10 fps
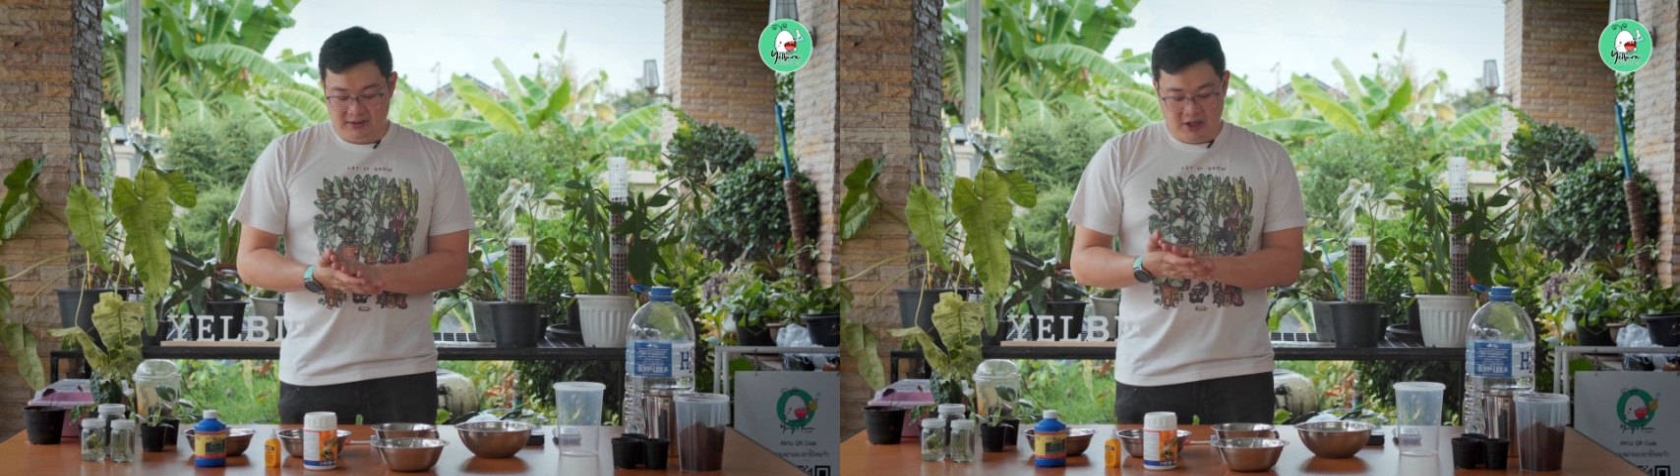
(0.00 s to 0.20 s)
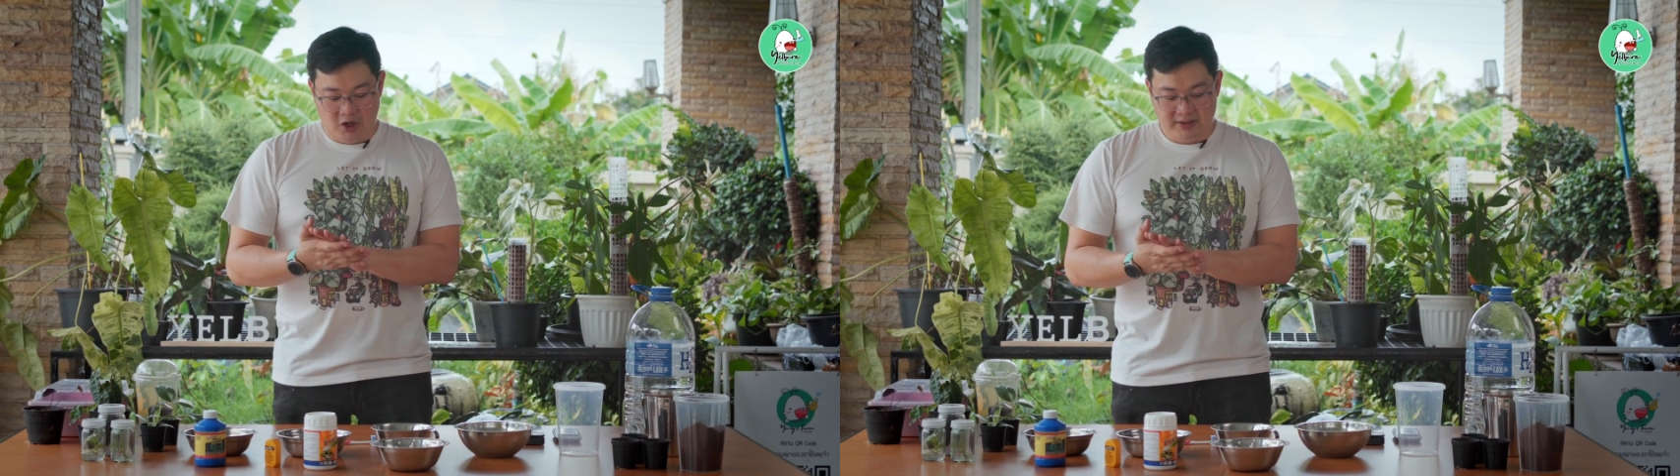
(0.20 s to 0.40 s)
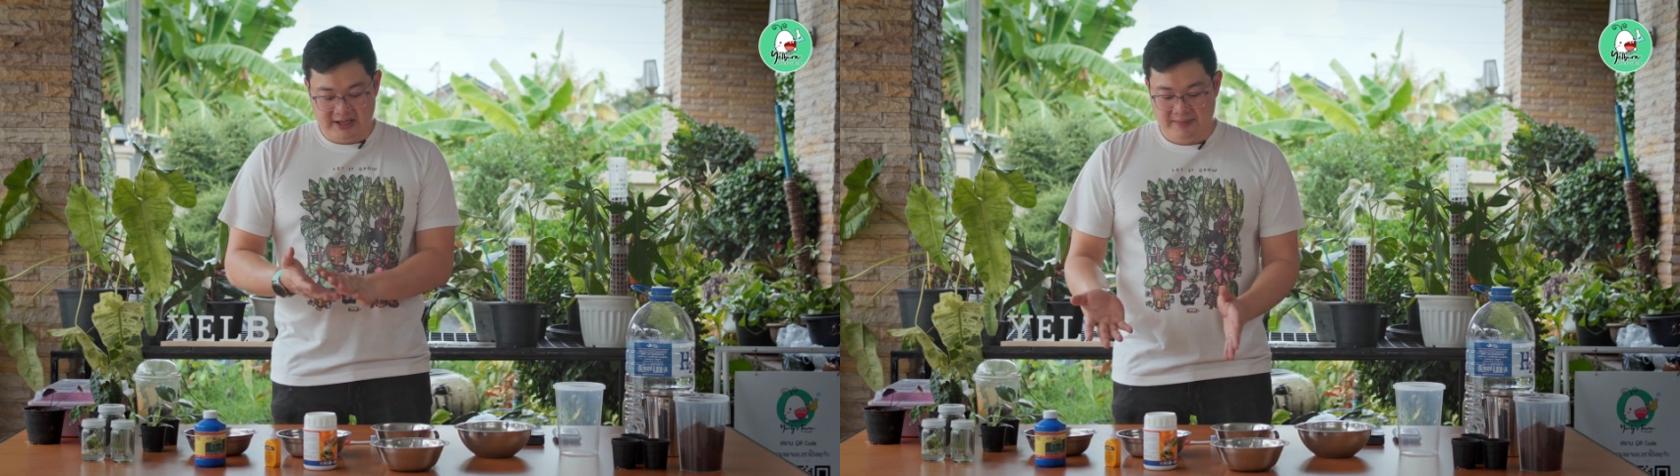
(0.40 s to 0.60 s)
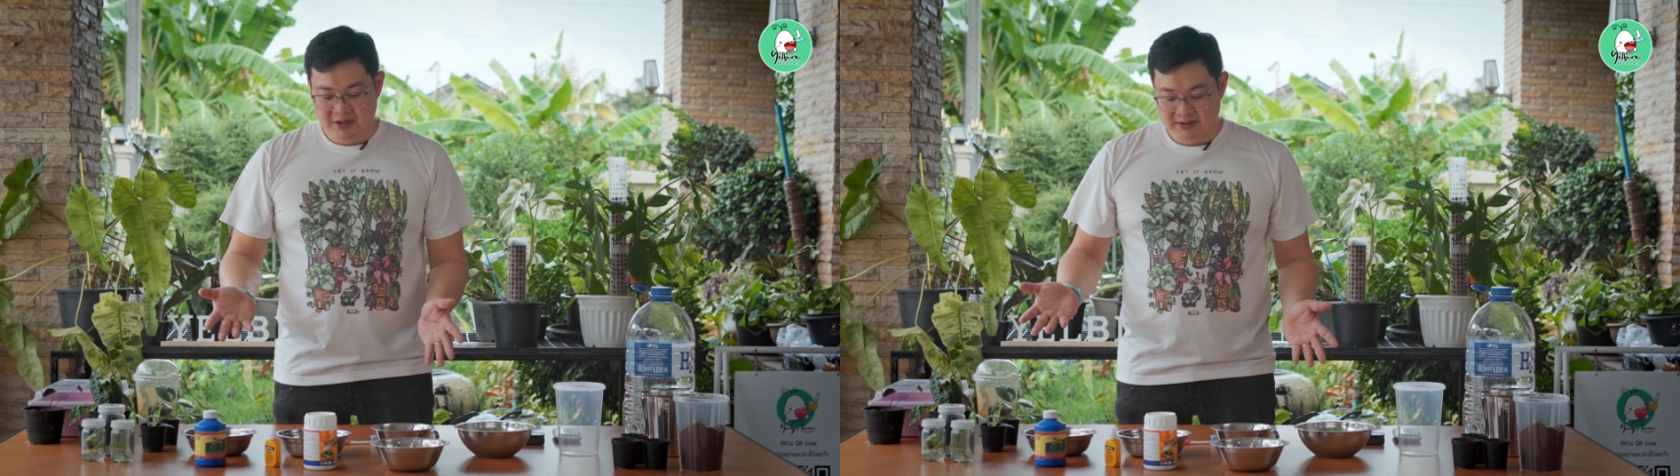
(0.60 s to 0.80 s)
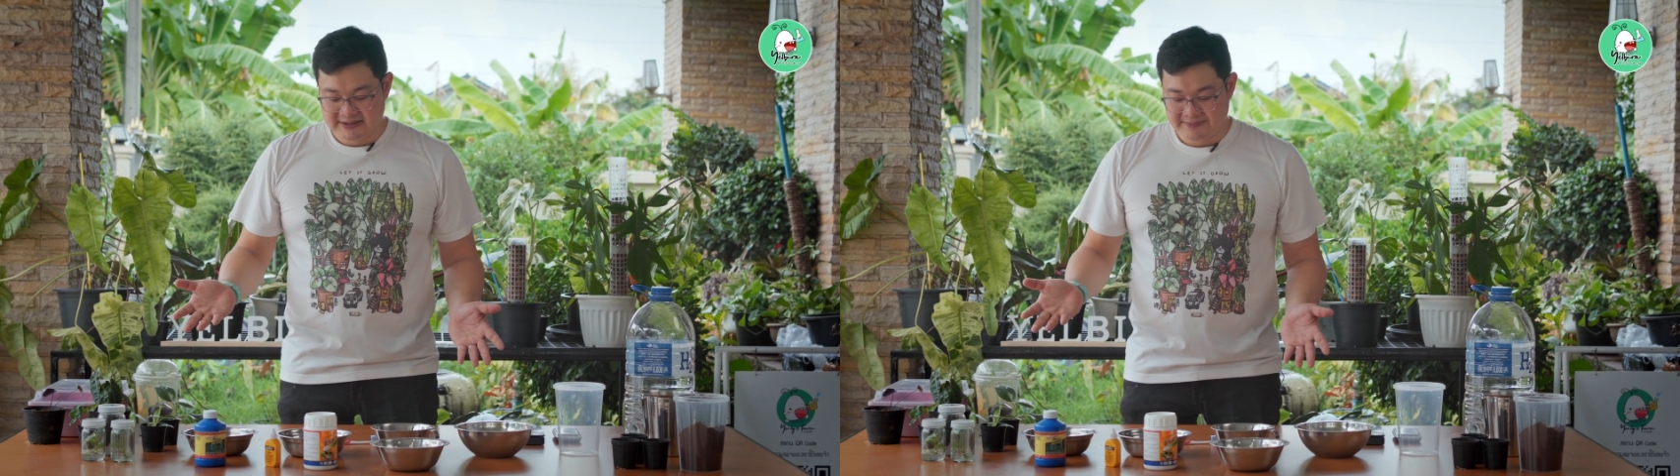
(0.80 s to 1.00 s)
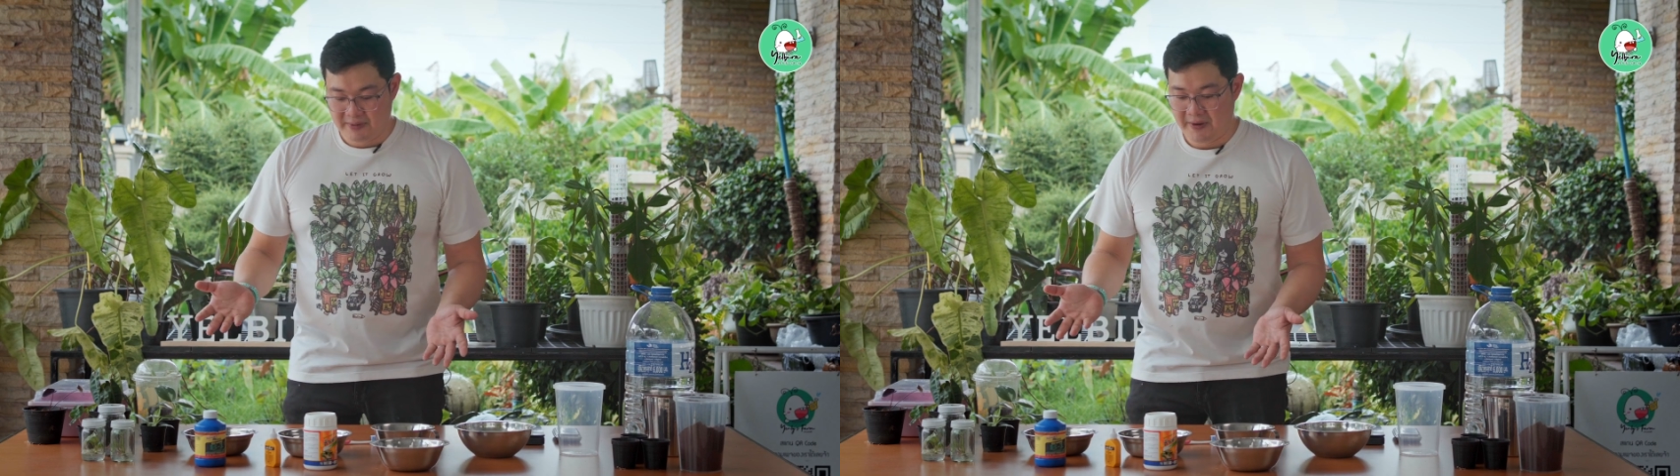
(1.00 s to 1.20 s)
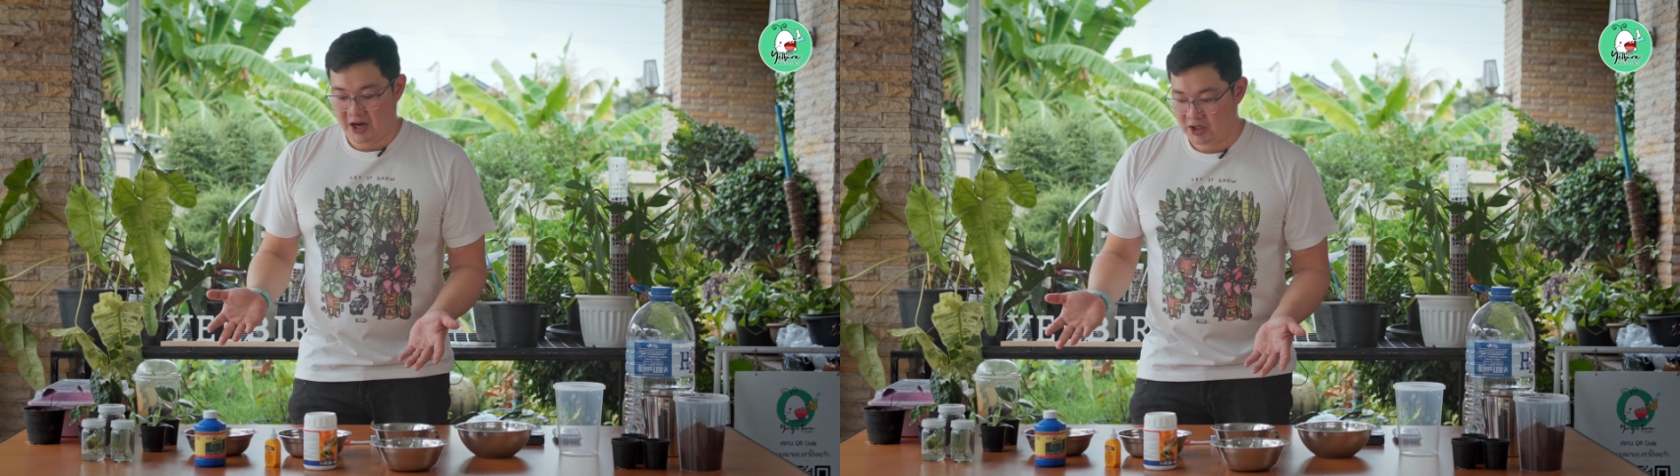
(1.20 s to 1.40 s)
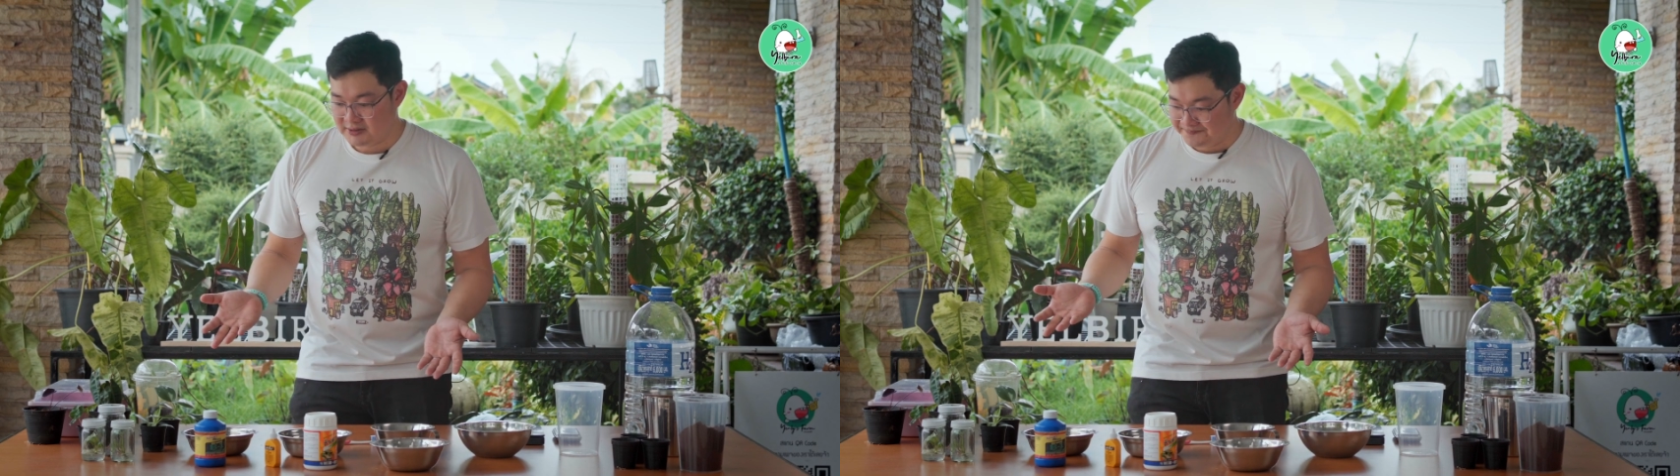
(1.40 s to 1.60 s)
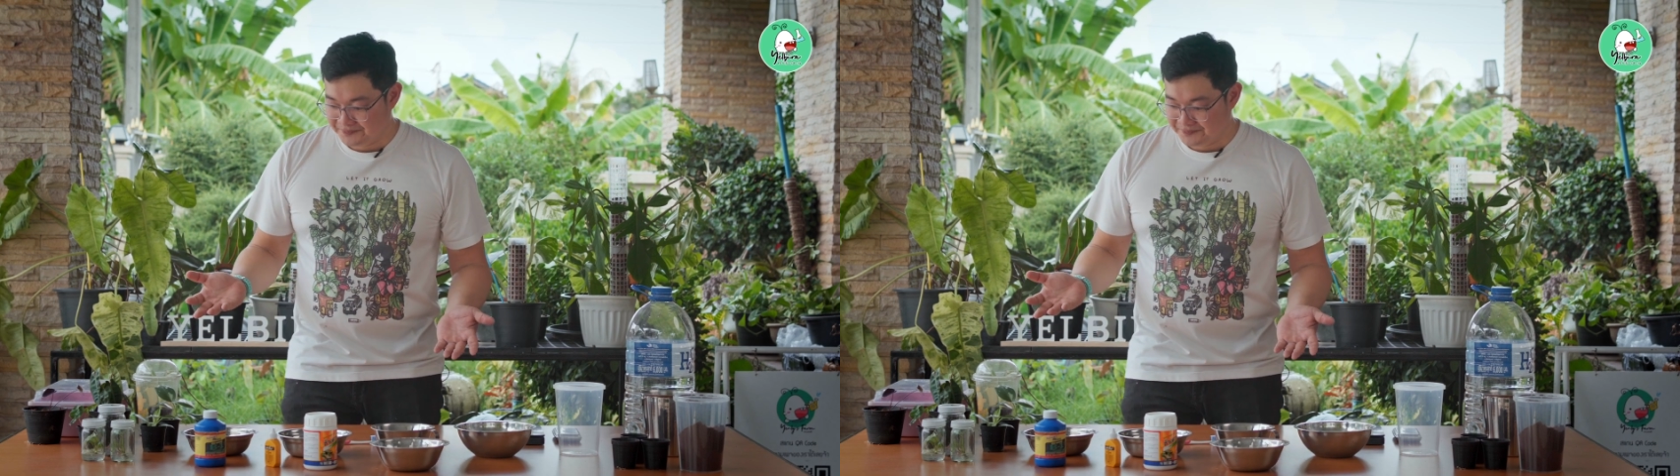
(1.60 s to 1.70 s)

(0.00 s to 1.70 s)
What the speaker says: All the chemicals are prepared.